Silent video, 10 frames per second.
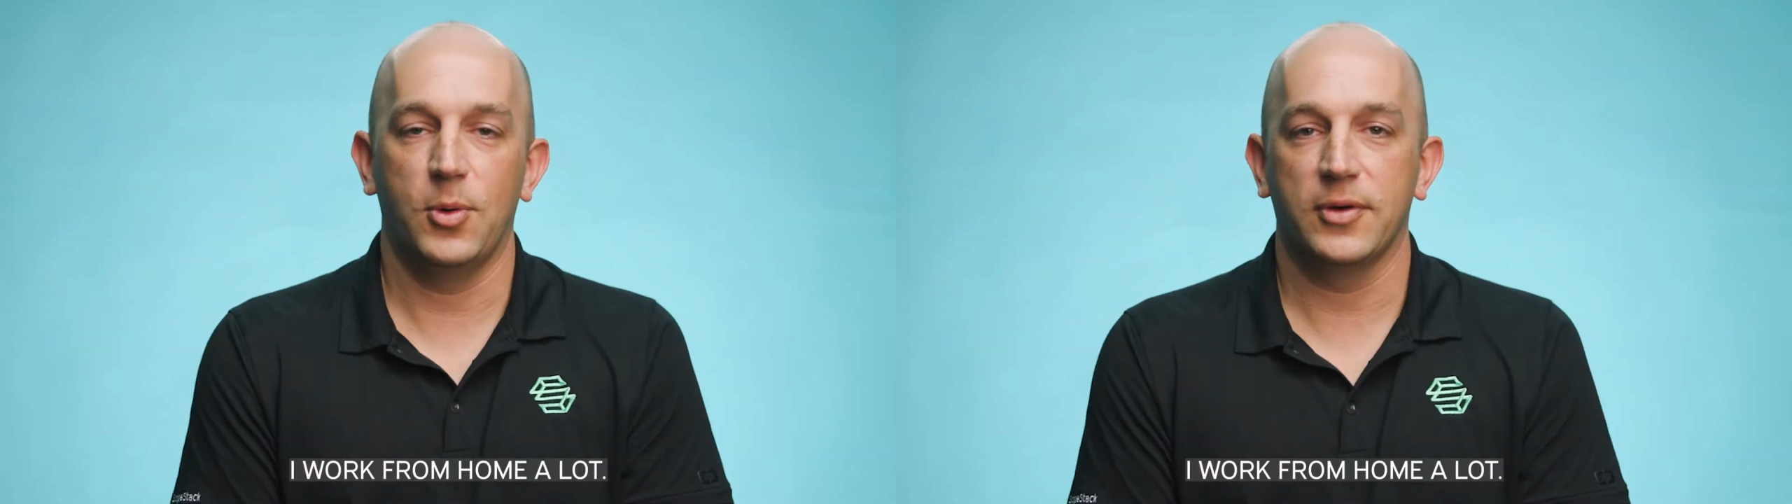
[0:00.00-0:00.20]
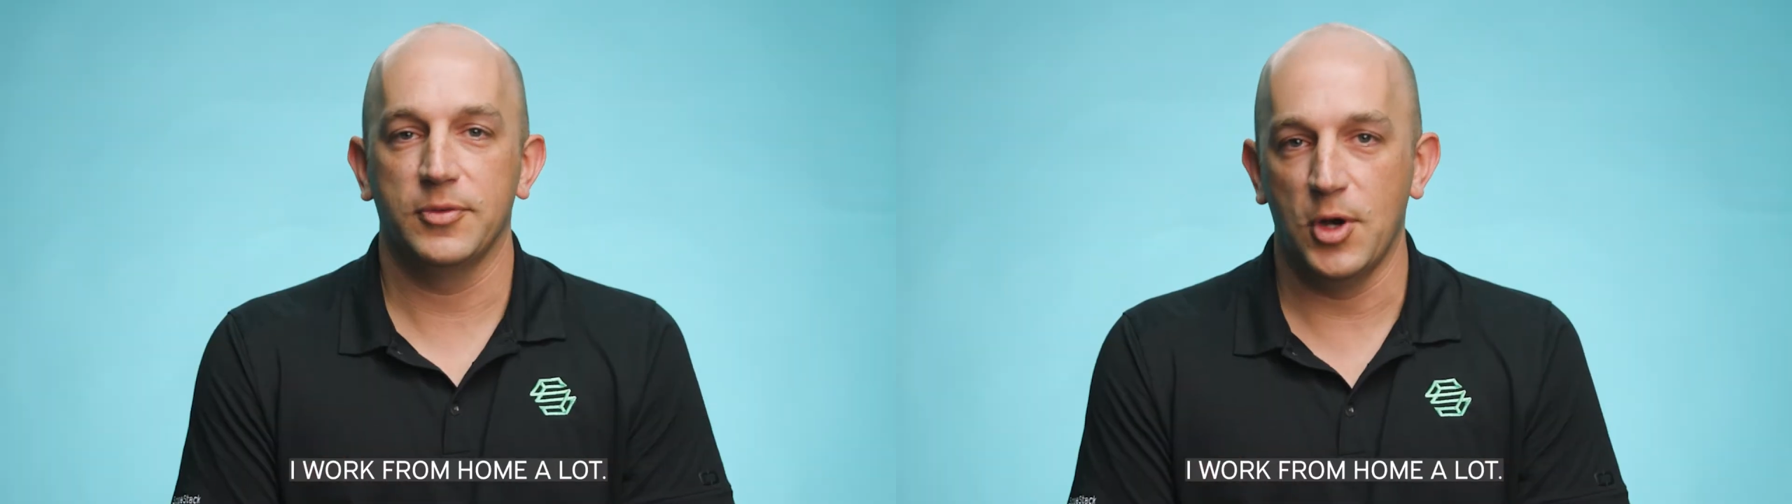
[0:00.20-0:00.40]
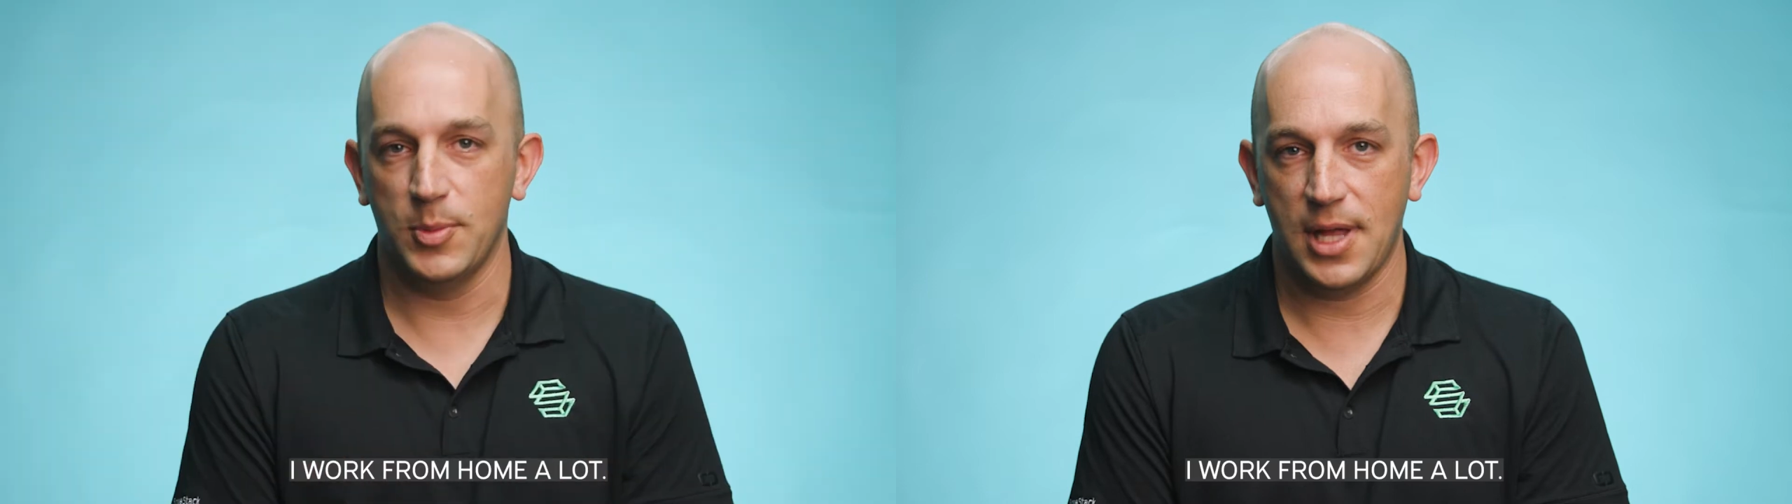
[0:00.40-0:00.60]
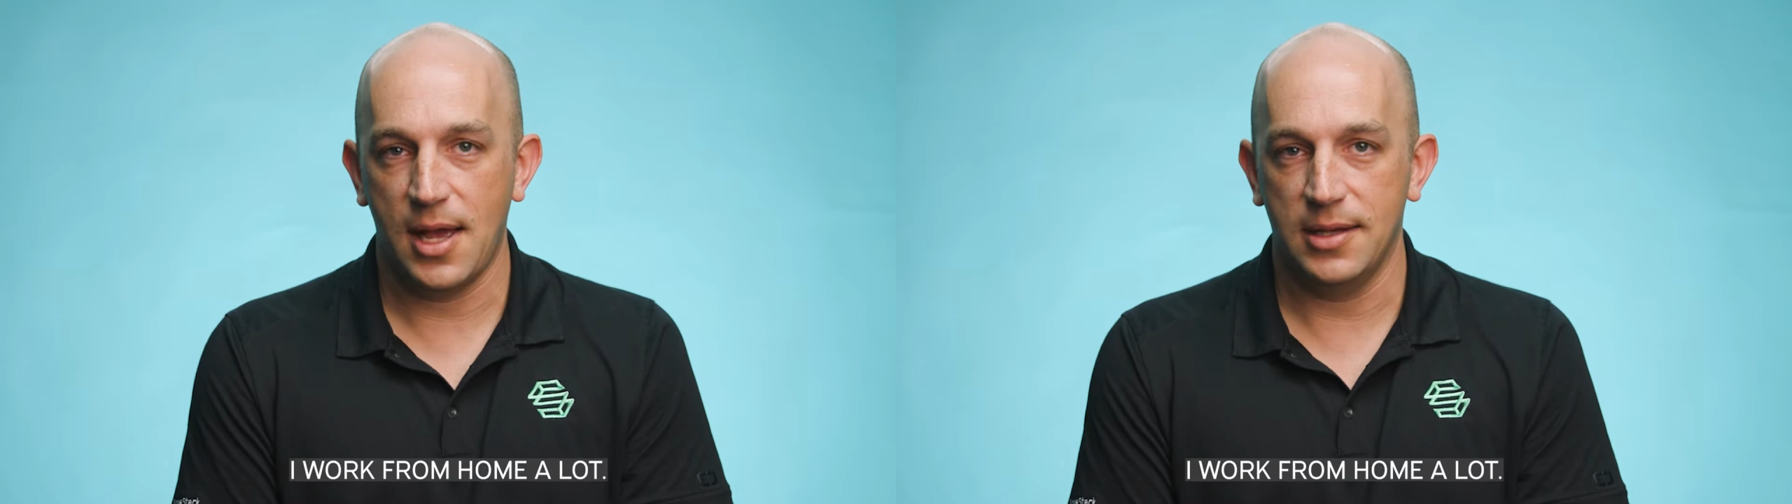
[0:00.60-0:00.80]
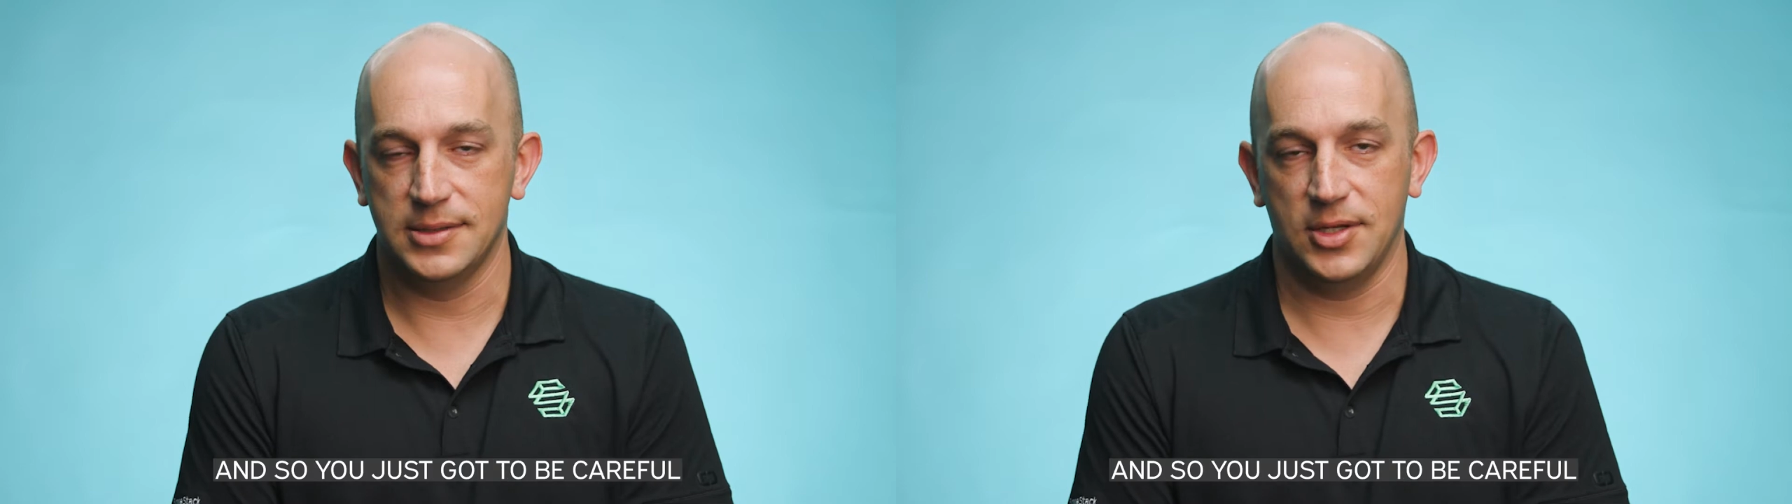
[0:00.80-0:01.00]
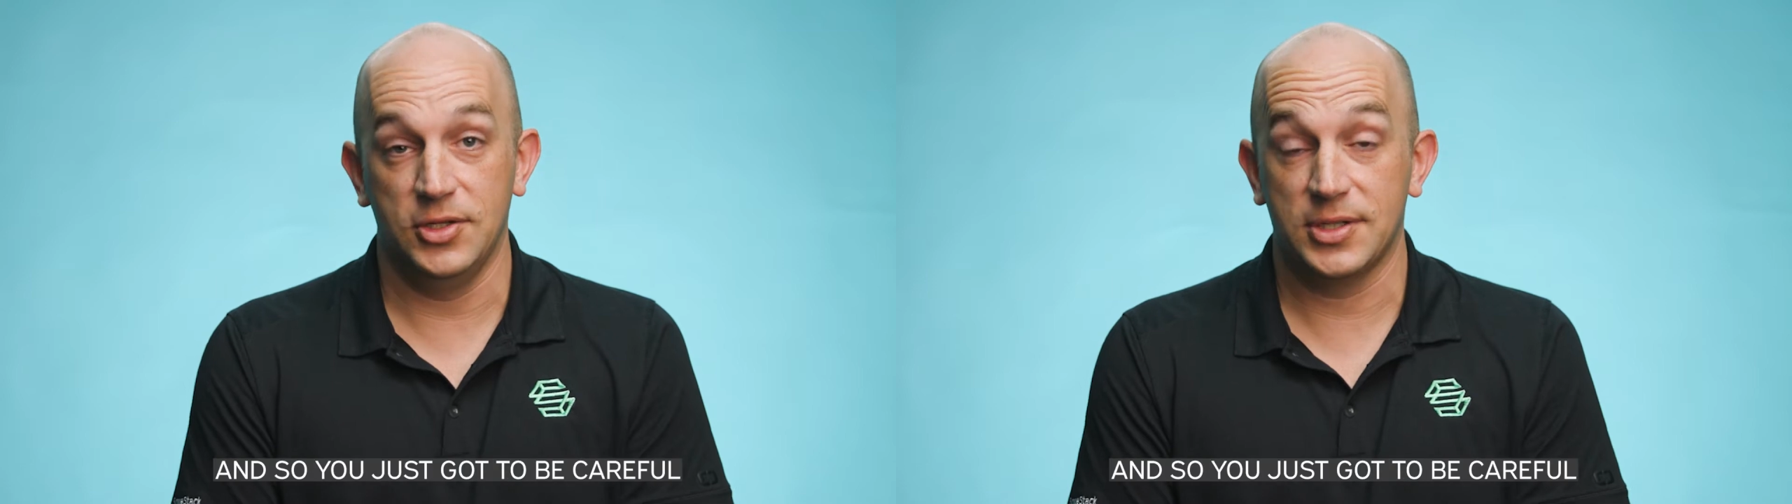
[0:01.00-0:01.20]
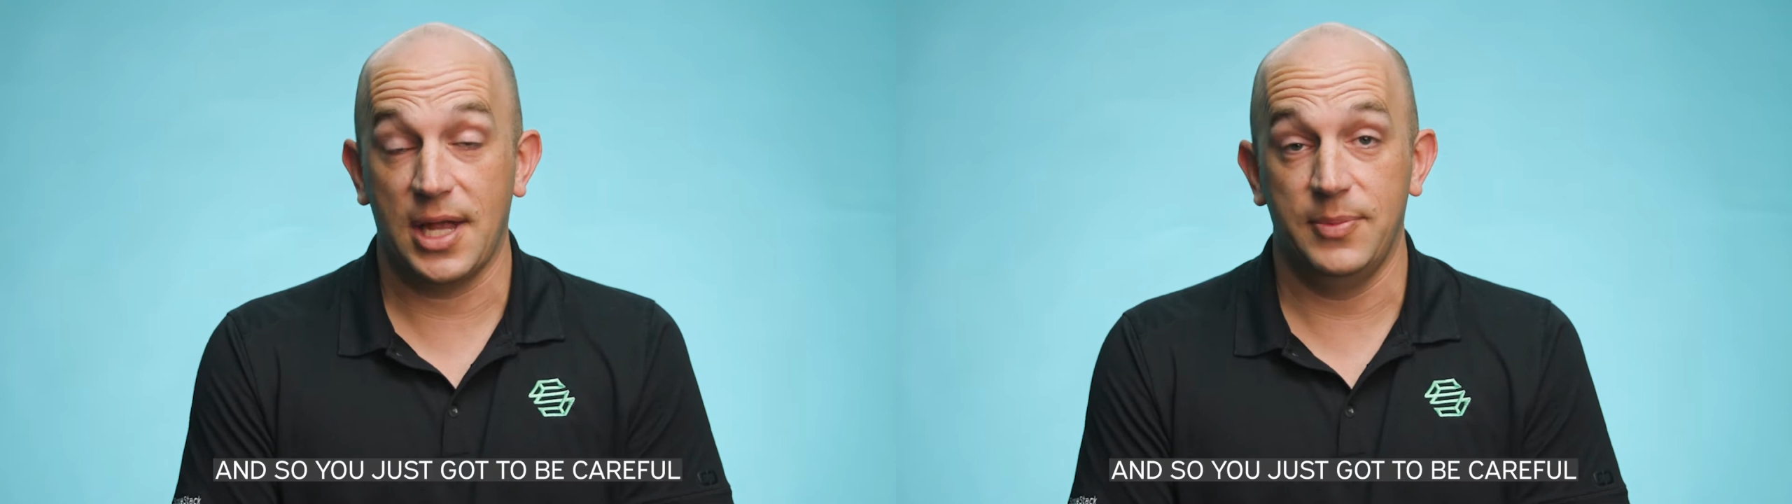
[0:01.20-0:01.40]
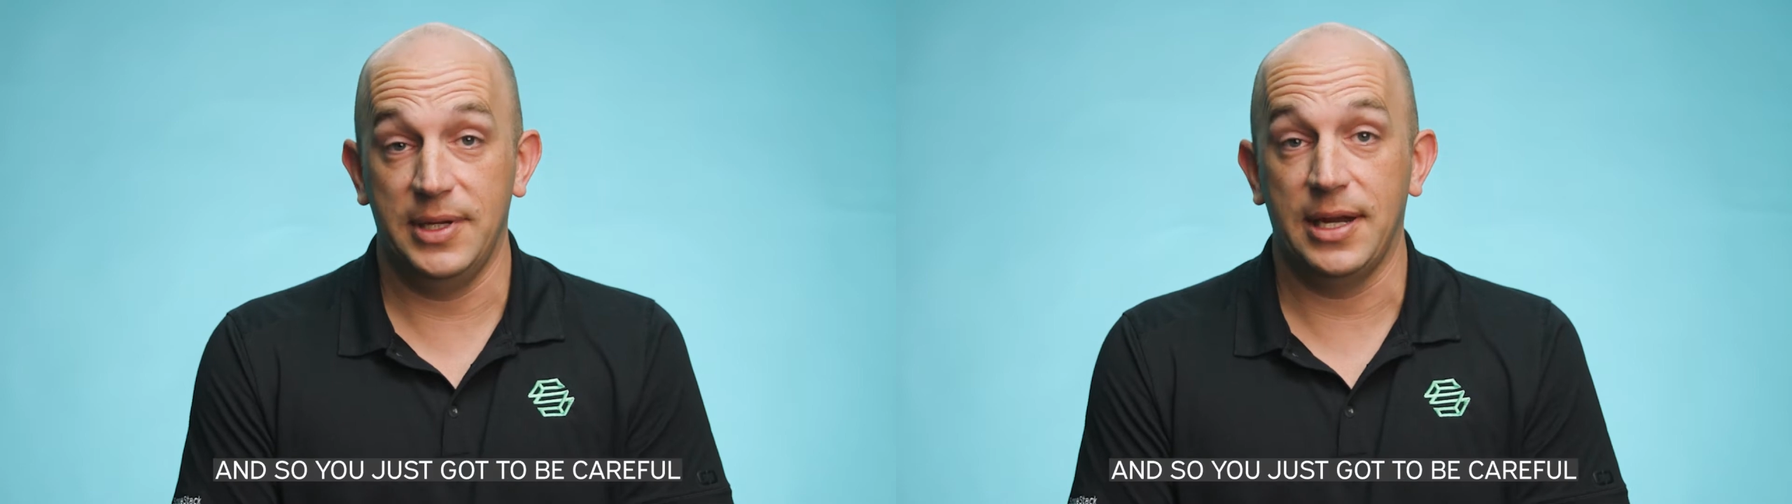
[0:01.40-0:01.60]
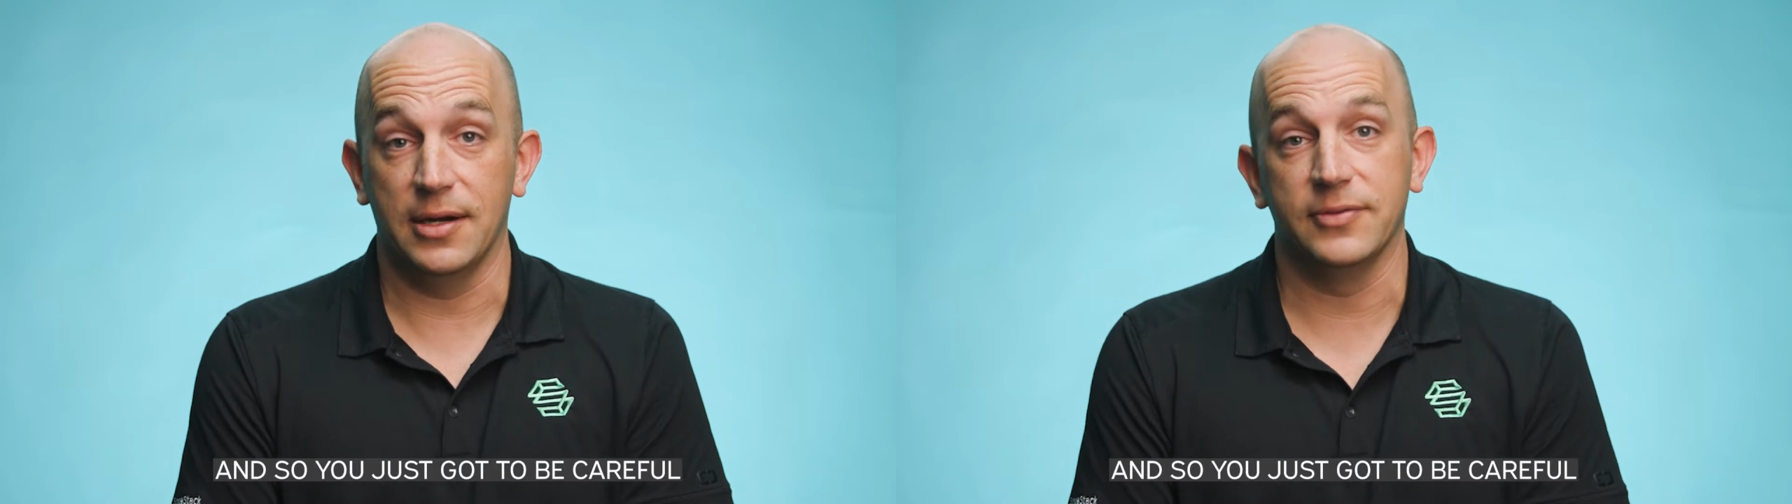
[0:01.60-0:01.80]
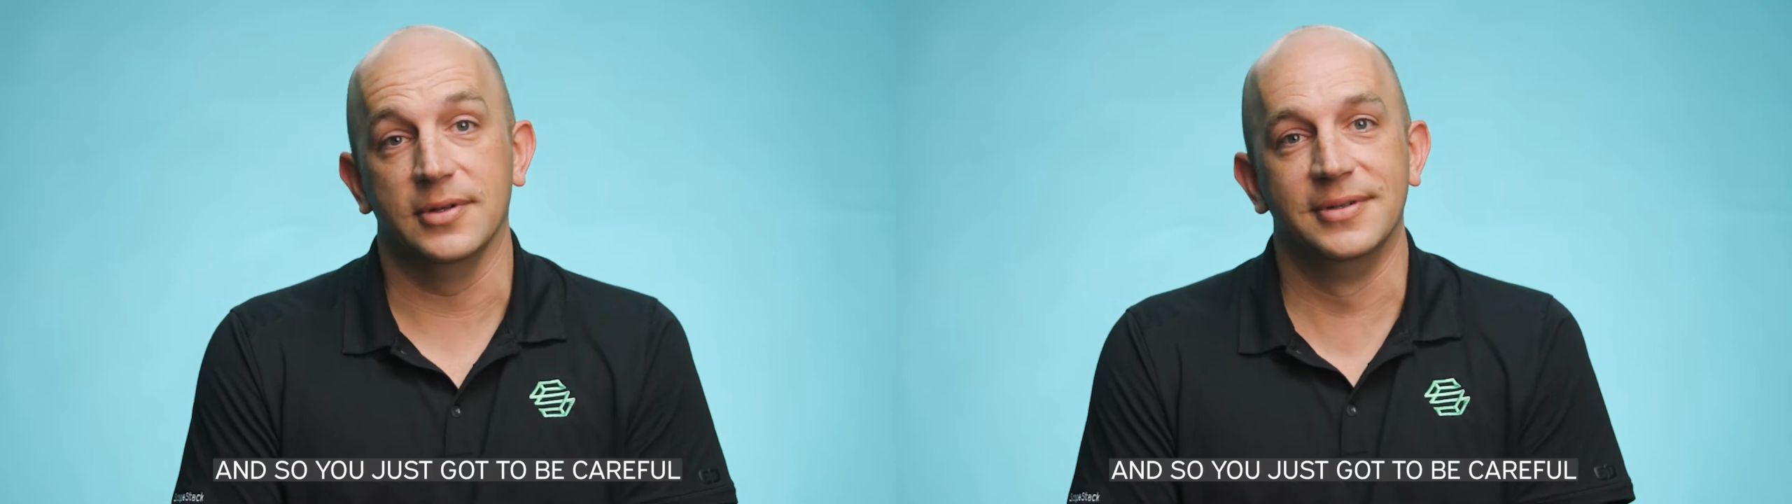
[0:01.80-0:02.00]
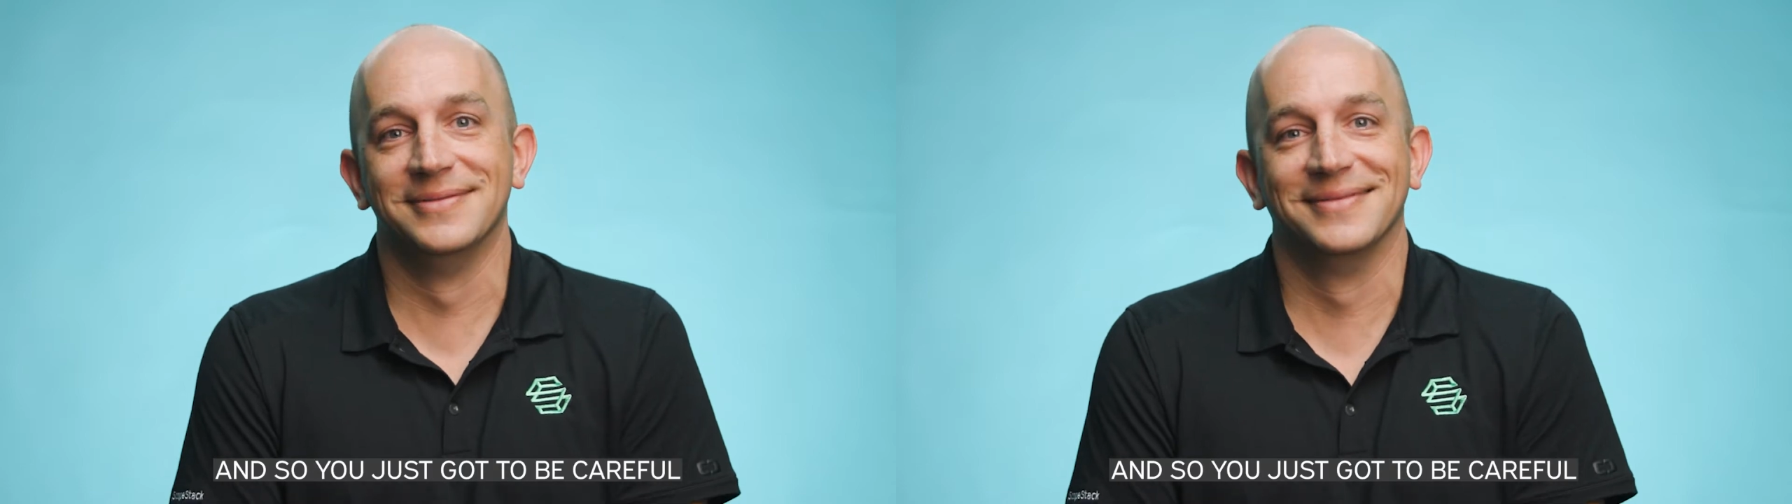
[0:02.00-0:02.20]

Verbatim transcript: I work from home a lot, and so you just gotta be careful.